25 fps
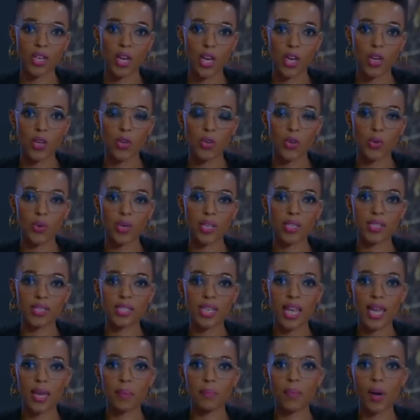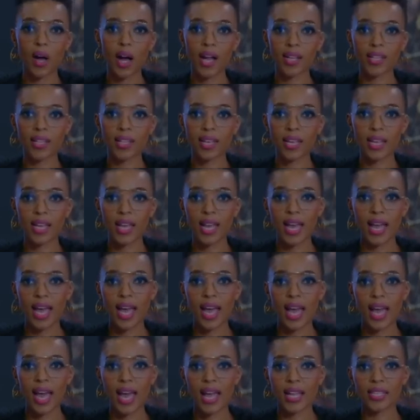who is a partner
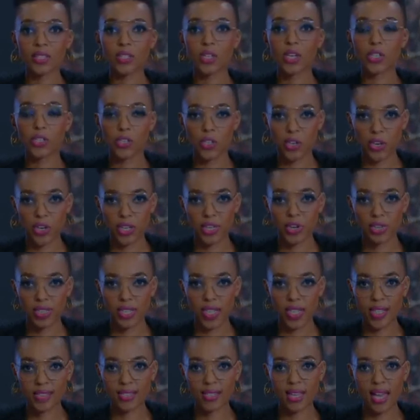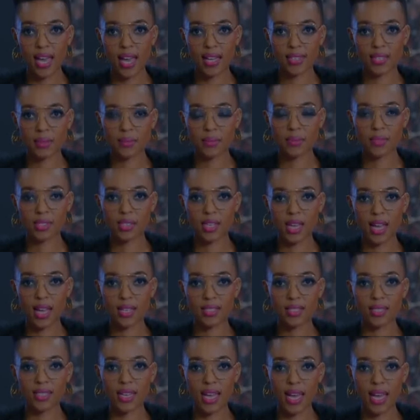and attorney at Adams &
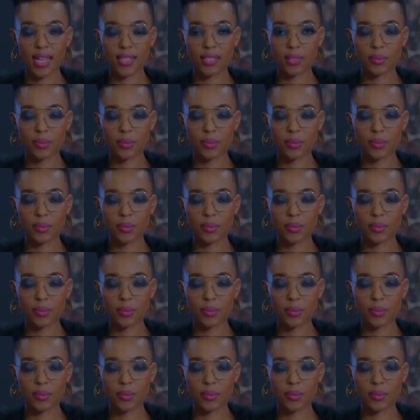Adams.